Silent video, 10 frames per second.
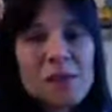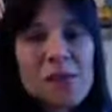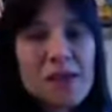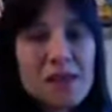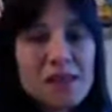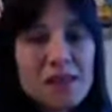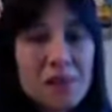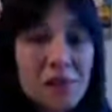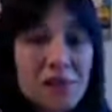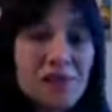
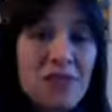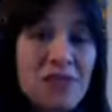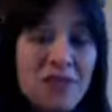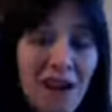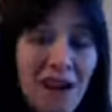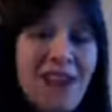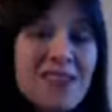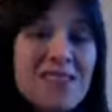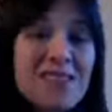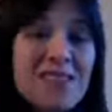because believe it or
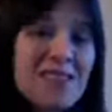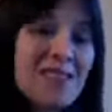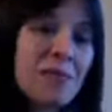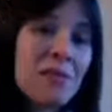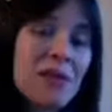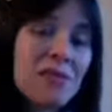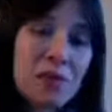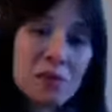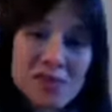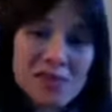not, you might have
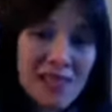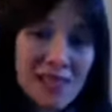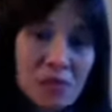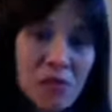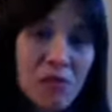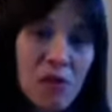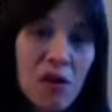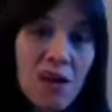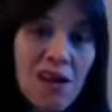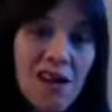heard me say this
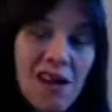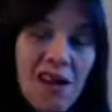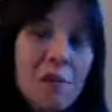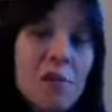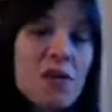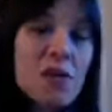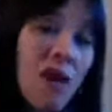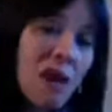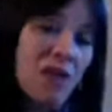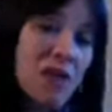before, but the
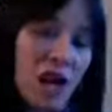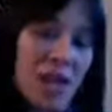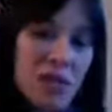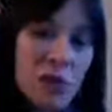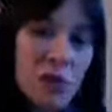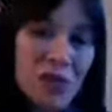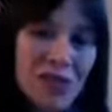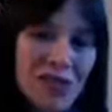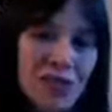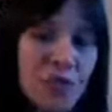law of attraction
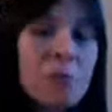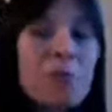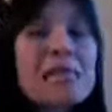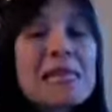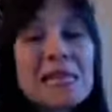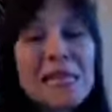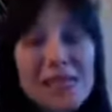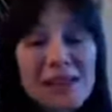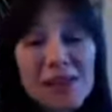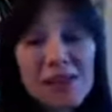works. If we
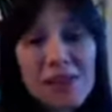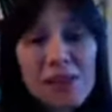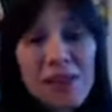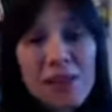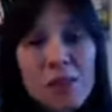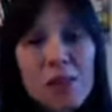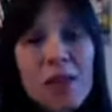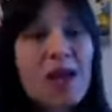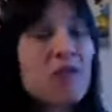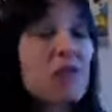believe that
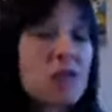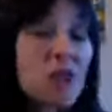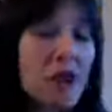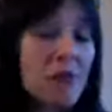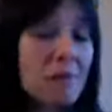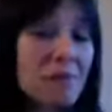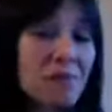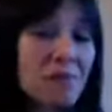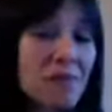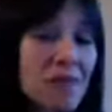we have no
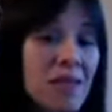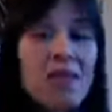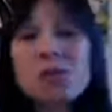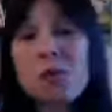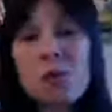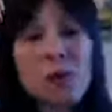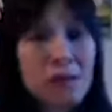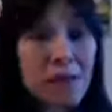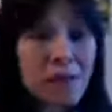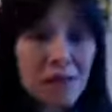time, then that's what we're
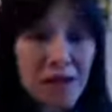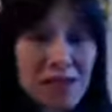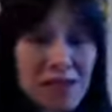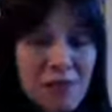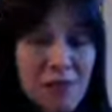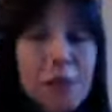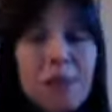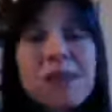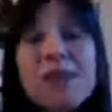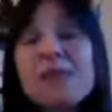going to manifest. If we
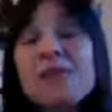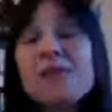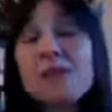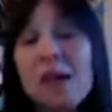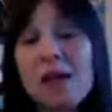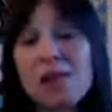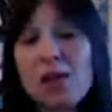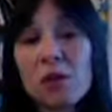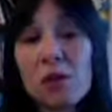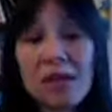believe that we have
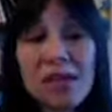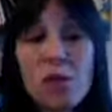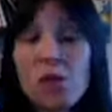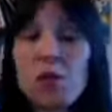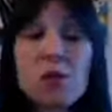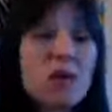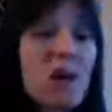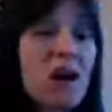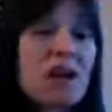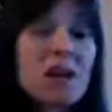no money or that we're
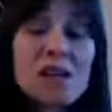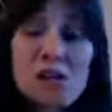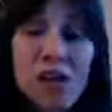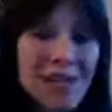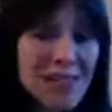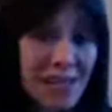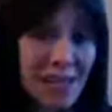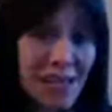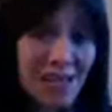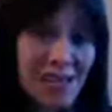not going to attract
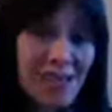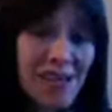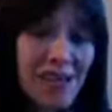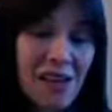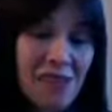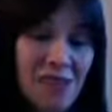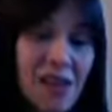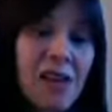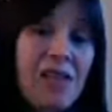anything in our life,